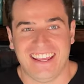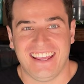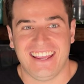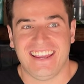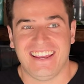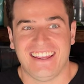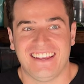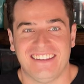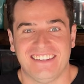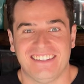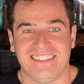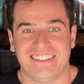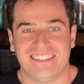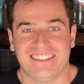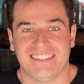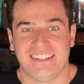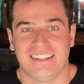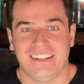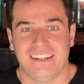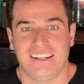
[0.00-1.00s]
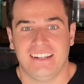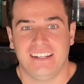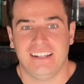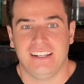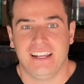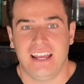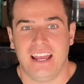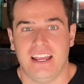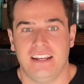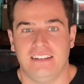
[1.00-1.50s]
is
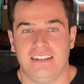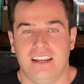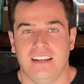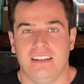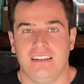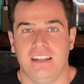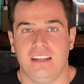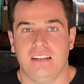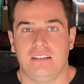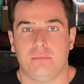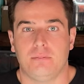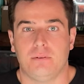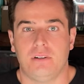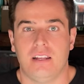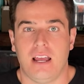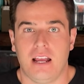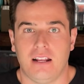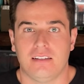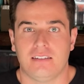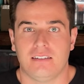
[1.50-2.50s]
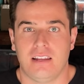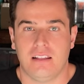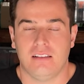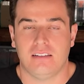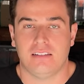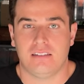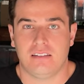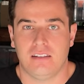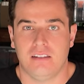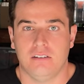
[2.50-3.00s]
a technique to protect
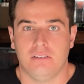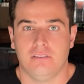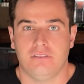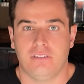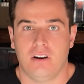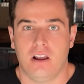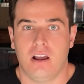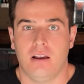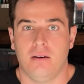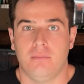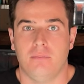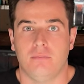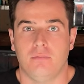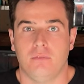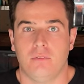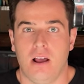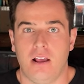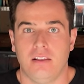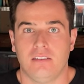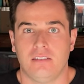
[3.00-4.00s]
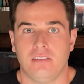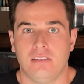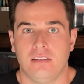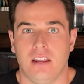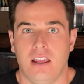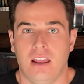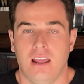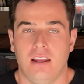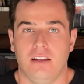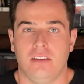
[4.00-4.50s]
stainless steel from rust,
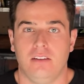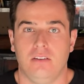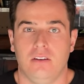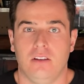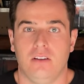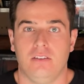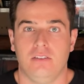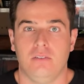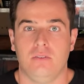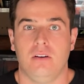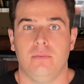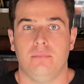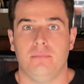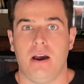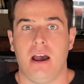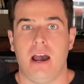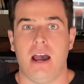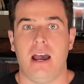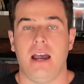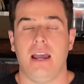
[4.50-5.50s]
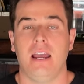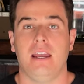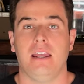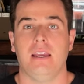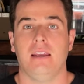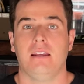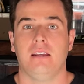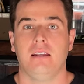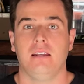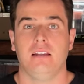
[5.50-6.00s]
and you can do it by